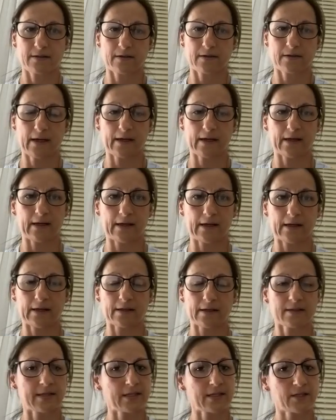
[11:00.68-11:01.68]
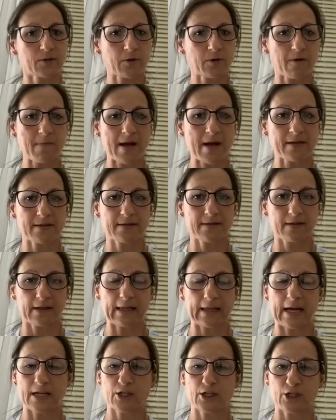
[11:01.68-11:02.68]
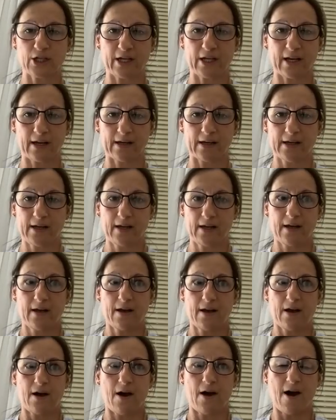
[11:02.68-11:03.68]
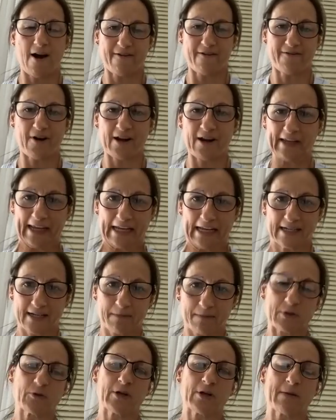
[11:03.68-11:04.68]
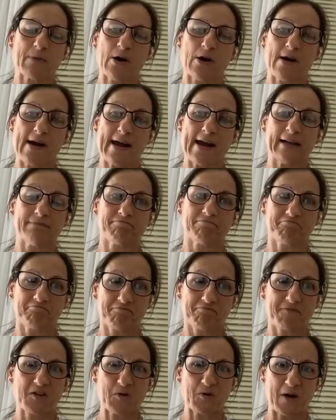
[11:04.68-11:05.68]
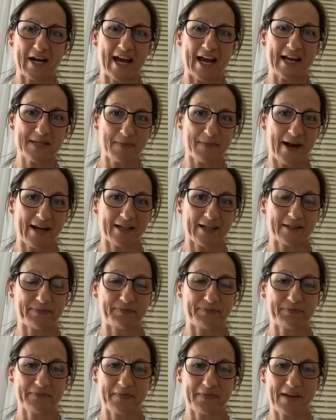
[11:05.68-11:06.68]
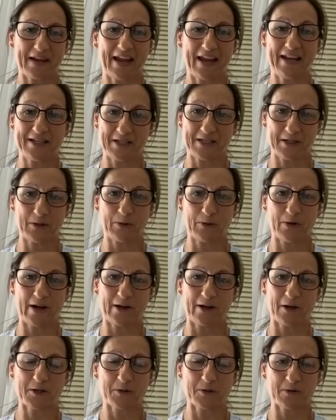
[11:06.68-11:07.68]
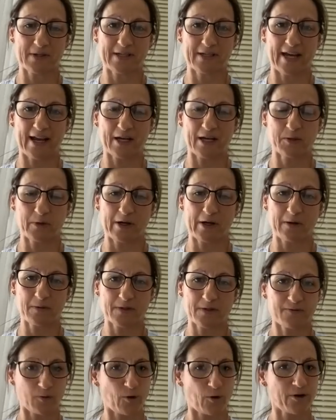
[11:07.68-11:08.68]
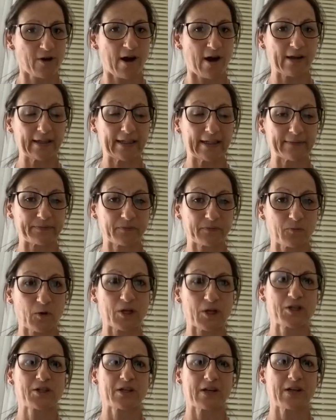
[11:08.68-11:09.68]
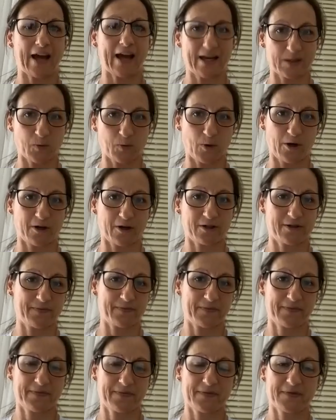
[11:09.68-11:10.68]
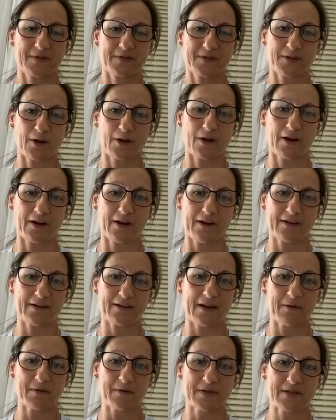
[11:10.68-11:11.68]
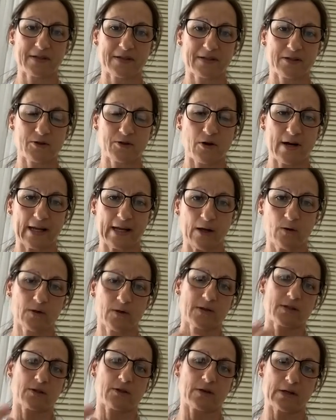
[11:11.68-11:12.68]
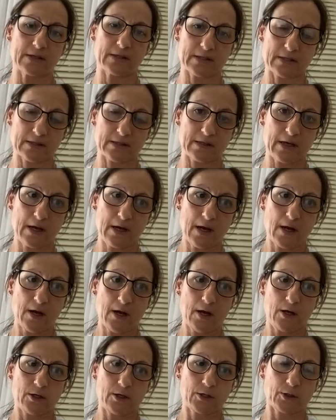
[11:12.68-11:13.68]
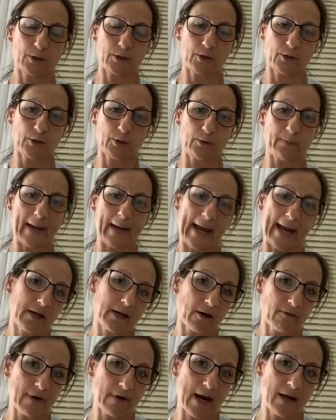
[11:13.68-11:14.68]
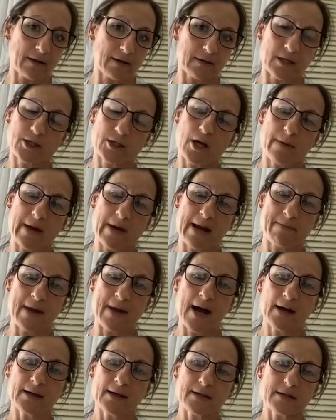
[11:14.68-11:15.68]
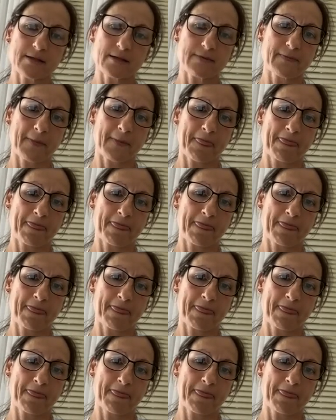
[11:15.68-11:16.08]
6 to 12 months, like last year, I finally ended up doing my 3 days bake until I got to a stage where it was fortnightly, which has worked. So it was trying to get all the stockists to bake around the time I had markets.